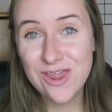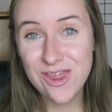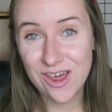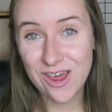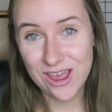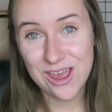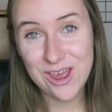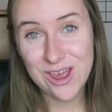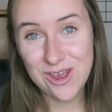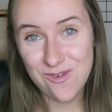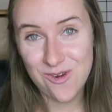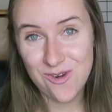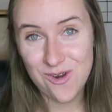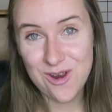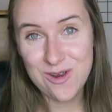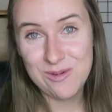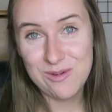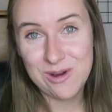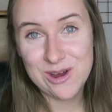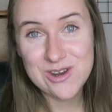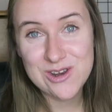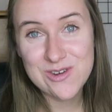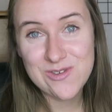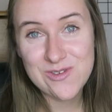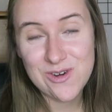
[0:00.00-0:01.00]
thank you very
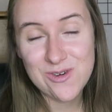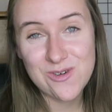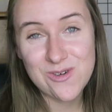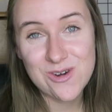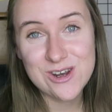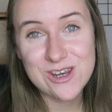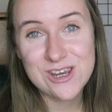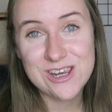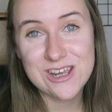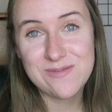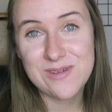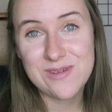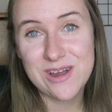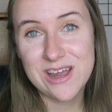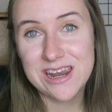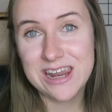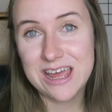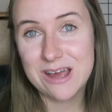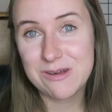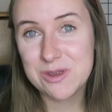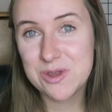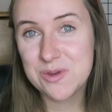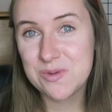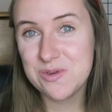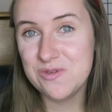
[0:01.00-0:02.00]
much for watching my
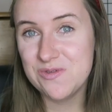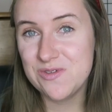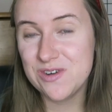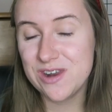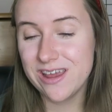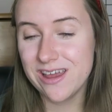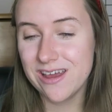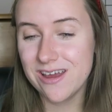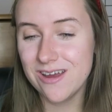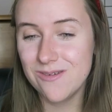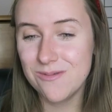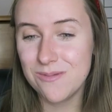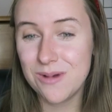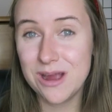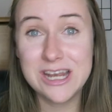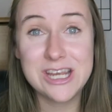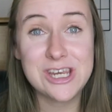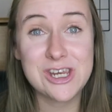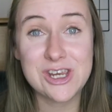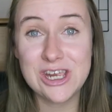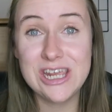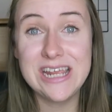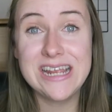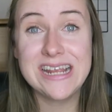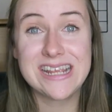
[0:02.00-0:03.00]
announcement video. My
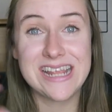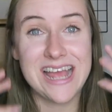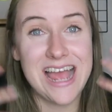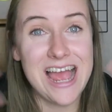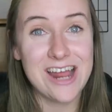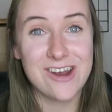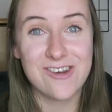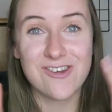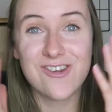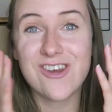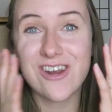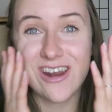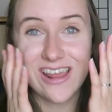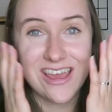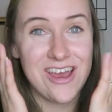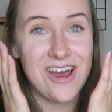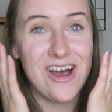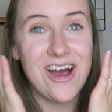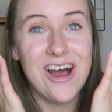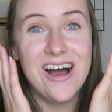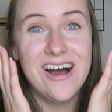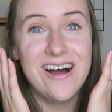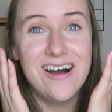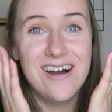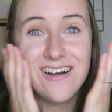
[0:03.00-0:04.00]
cheeks actually
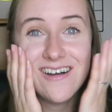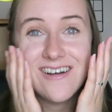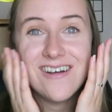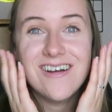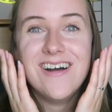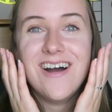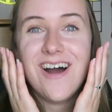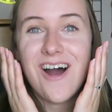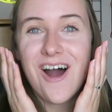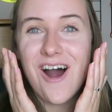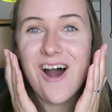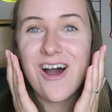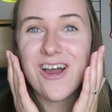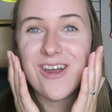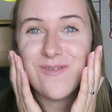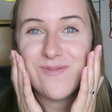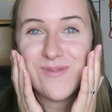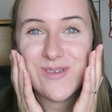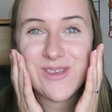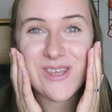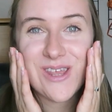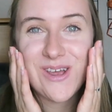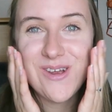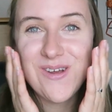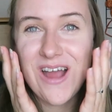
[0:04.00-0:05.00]
hurt. I am
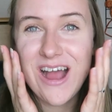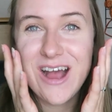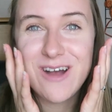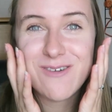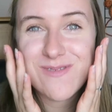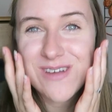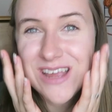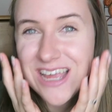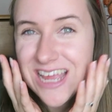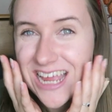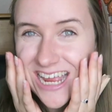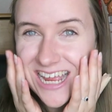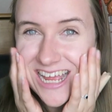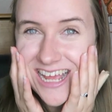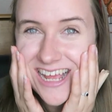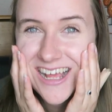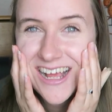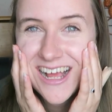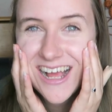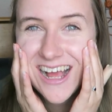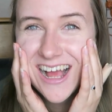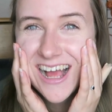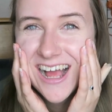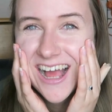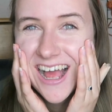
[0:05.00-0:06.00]
so happy.
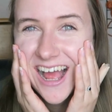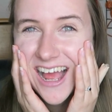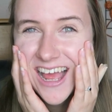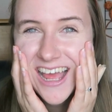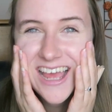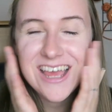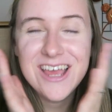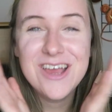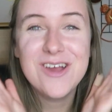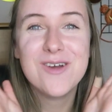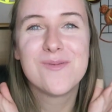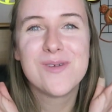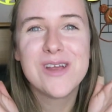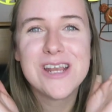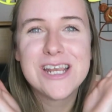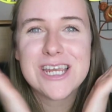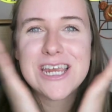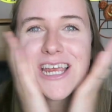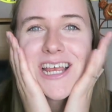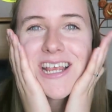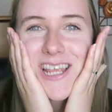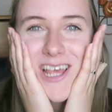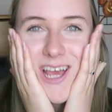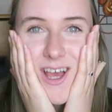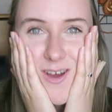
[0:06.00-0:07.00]
My
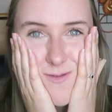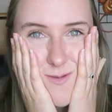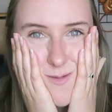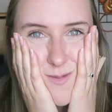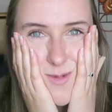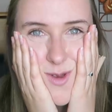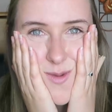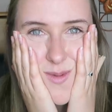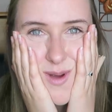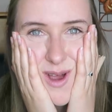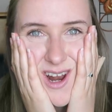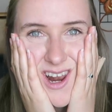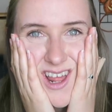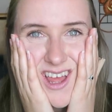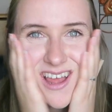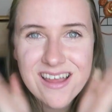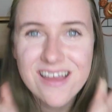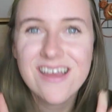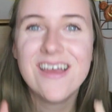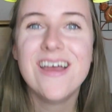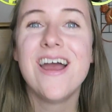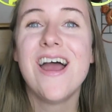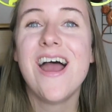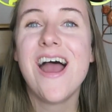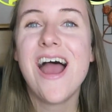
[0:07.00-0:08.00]
cheeks hurt from smiling.
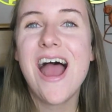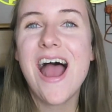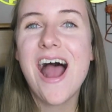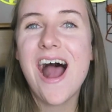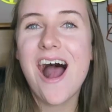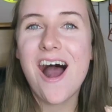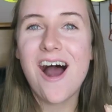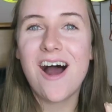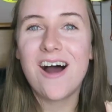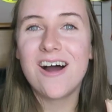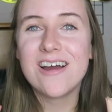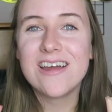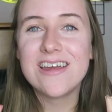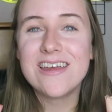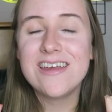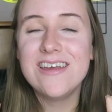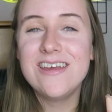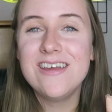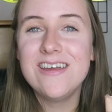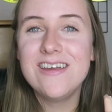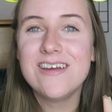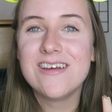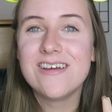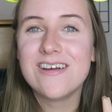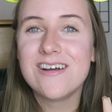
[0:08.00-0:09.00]

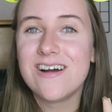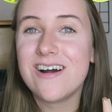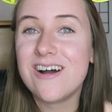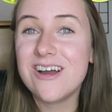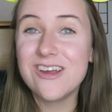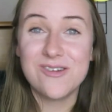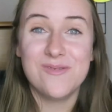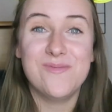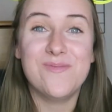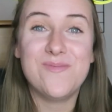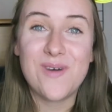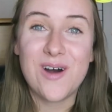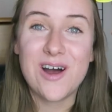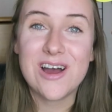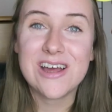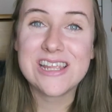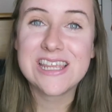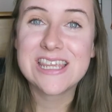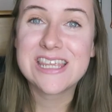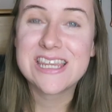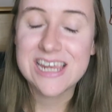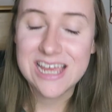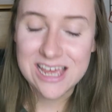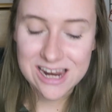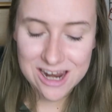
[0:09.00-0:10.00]
I am
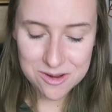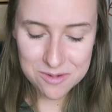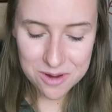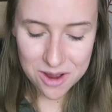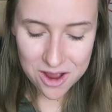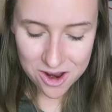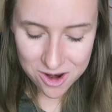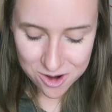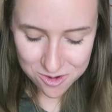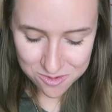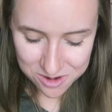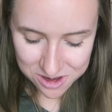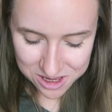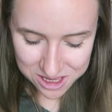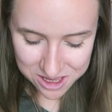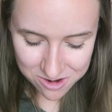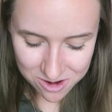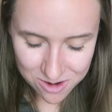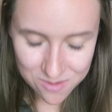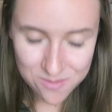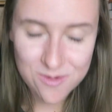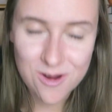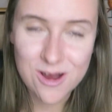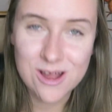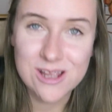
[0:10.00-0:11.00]
buzzed, and I'm hoping
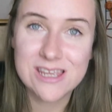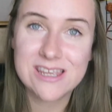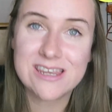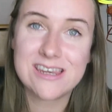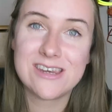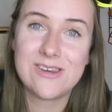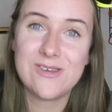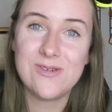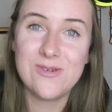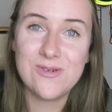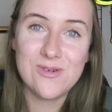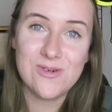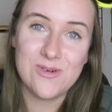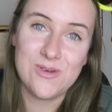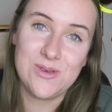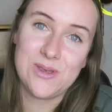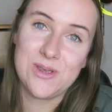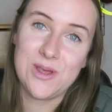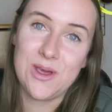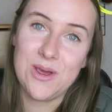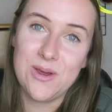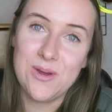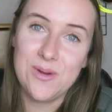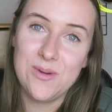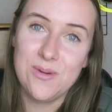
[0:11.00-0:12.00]
you're buzzed to
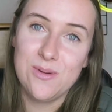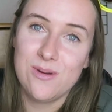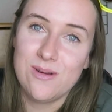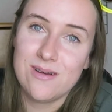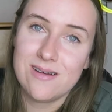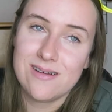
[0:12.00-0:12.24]
also